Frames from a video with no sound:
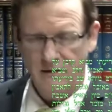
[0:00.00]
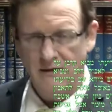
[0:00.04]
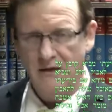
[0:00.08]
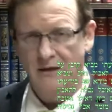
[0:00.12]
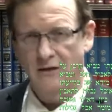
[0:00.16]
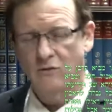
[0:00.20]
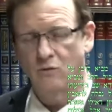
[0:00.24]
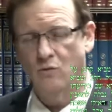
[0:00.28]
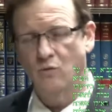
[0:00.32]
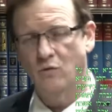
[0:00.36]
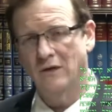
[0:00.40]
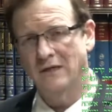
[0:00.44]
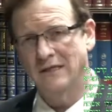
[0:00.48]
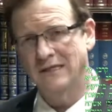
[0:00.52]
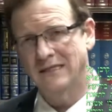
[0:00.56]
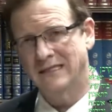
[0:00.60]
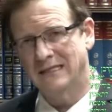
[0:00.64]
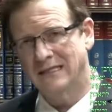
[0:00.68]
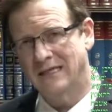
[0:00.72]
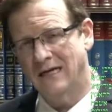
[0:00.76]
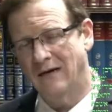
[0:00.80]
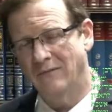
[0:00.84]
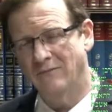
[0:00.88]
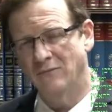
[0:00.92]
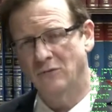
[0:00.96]
that when it's
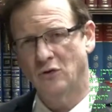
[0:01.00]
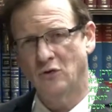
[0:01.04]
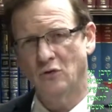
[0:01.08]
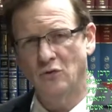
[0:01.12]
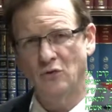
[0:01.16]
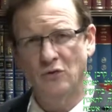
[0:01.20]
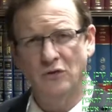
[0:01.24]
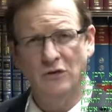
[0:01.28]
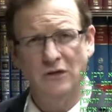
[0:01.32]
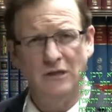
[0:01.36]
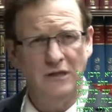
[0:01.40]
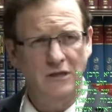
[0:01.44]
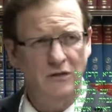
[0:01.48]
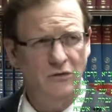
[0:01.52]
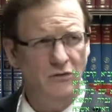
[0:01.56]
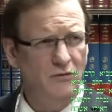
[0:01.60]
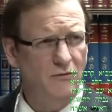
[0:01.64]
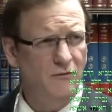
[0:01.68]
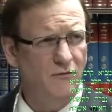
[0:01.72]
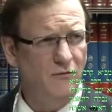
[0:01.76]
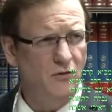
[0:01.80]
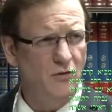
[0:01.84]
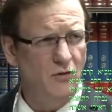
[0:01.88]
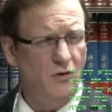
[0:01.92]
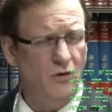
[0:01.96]
come to
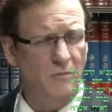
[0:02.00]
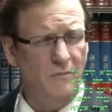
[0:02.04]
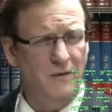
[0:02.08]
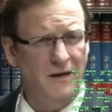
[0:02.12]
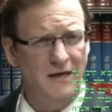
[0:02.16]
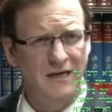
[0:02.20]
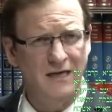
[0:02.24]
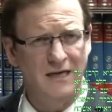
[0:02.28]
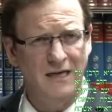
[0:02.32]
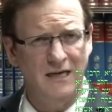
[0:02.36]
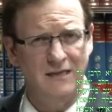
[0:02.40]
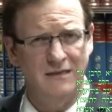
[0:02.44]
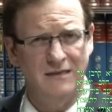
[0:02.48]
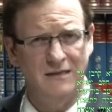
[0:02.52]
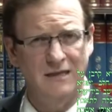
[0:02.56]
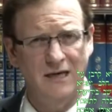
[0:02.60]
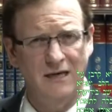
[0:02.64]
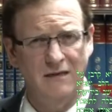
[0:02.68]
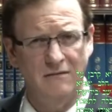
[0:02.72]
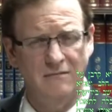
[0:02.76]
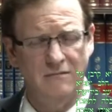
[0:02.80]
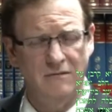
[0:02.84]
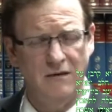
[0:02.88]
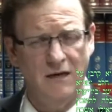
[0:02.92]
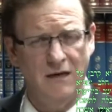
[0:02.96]
chiyuv korban
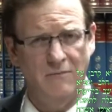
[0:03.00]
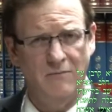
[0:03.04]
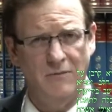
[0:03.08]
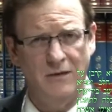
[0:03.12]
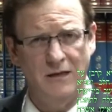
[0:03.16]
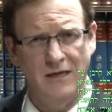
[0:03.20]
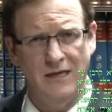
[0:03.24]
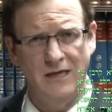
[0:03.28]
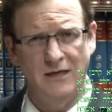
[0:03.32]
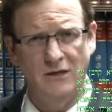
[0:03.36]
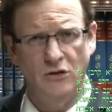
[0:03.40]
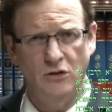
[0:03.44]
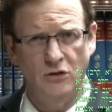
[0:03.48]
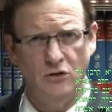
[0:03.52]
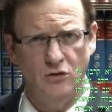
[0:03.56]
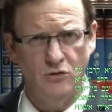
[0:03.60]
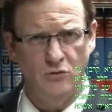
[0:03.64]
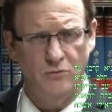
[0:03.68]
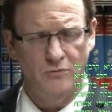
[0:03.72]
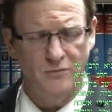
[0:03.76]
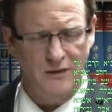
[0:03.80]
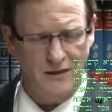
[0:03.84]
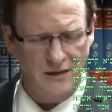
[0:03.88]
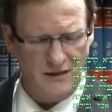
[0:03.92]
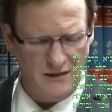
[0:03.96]
chatat, the obligation to
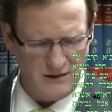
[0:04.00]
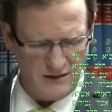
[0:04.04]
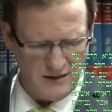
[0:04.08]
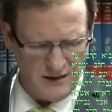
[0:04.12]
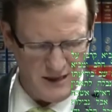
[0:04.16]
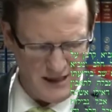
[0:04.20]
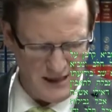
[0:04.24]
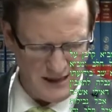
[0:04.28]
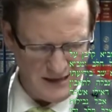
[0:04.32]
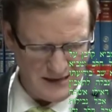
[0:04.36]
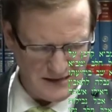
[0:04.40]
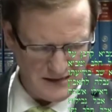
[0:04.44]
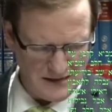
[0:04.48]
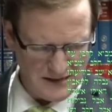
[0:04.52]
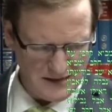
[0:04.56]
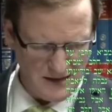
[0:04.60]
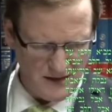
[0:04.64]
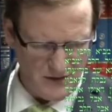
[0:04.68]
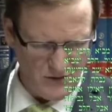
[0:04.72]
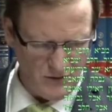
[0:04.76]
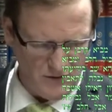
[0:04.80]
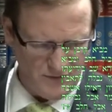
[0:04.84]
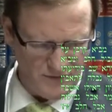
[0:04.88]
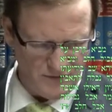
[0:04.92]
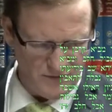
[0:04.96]
bring the
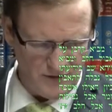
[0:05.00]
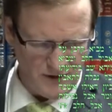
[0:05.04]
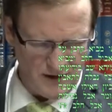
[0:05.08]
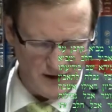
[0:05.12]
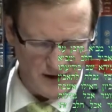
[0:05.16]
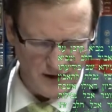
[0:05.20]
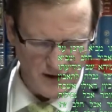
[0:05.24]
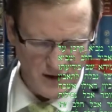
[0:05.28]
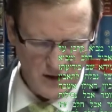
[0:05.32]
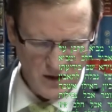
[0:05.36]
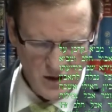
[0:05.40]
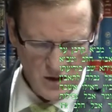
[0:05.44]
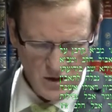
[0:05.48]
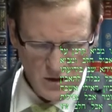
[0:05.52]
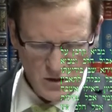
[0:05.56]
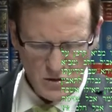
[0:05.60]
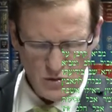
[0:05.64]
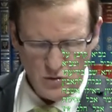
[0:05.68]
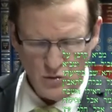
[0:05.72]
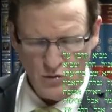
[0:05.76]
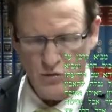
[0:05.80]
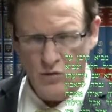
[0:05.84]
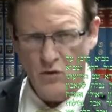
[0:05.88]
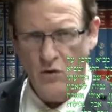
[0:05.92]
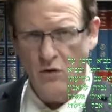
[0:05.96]
sin offering,
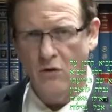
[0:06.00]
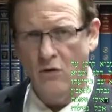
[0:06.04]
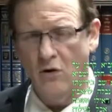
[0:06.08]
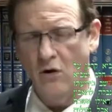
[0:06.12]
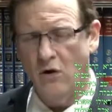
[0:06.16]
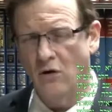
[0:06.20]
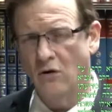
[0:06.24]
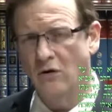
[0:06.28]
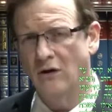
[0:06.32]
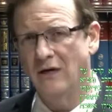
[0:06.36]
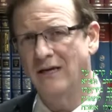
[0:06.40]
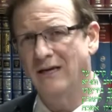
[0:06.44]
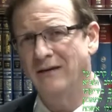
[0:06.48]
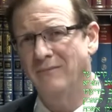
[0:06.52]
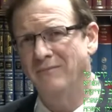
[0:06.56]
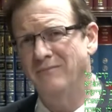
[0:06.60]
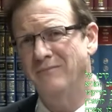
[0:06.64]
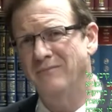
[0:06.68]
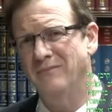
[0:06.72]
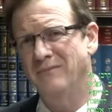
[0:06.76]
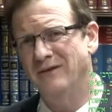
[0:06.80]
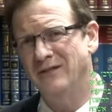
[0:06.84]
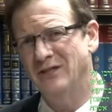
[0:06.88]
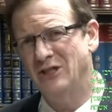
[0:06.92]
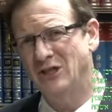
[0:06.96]
you go only
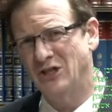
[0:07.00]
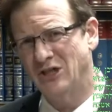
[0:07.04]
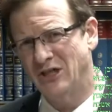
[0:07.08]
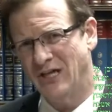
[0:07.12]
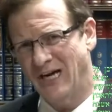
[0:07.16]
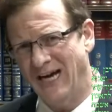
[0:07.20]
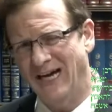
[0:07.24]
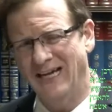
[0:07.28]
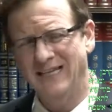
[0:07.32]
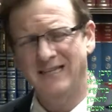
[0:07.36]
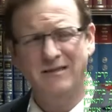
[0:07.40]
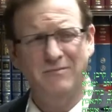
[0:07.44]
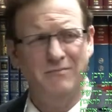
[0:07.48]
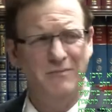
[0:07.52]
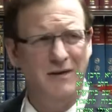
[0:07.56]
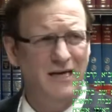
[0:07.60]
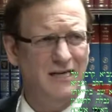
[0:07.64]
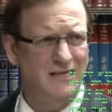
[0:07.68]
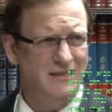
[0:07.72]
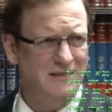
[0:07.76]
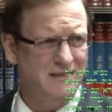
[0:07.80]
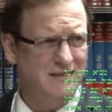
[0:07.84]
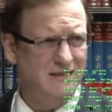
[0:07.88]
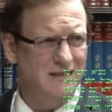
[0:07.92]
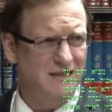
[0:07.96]
shat
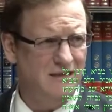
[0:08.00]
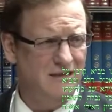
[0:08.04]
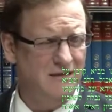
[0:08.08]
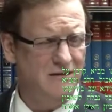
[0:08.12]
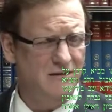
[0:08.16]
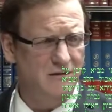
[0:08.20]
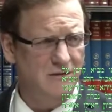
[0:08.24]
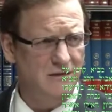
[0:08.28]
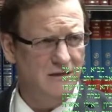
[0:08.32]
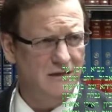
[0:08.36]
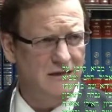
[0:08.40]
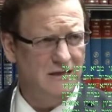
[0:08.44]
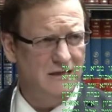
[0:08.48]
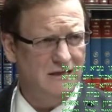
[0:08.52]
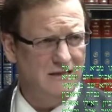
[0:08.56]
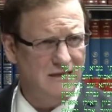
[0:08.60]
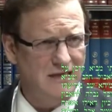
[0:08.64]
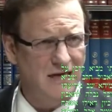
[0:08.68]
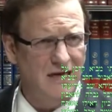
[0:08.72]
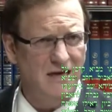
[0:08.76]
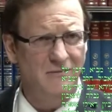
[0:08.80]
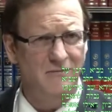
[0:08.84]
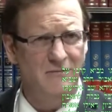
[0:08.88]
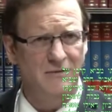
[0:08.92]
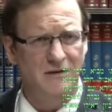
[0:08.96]
in the
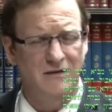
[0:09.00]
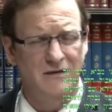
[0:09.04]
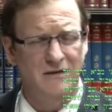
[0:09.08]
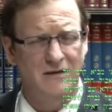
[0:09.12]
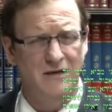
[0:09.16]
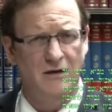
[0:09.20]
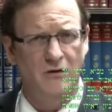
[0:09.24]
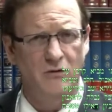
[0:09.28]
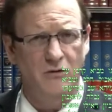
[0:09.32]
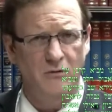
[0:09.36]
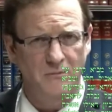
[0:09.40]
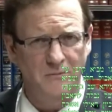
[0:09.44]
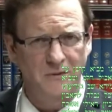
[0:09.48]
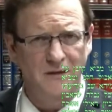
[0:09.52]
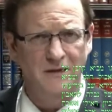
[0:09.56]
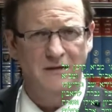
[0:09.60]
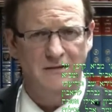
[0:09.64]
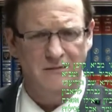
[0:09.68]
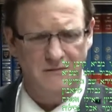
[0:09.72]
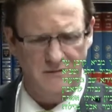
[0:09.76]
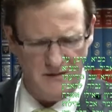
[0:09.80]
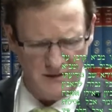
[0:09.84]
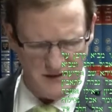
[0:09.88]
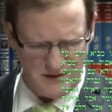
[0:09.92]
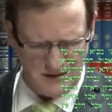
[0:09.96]
time that they
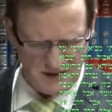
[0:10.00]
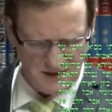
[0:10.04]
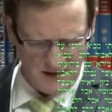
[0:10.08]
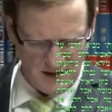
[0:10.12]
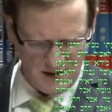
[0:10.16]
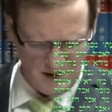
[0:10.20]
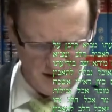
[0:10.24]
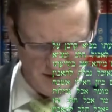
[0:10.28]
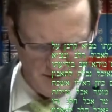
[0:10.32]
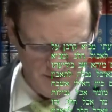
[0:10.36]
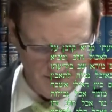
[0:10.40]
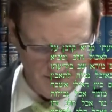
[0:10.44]
committed the sin.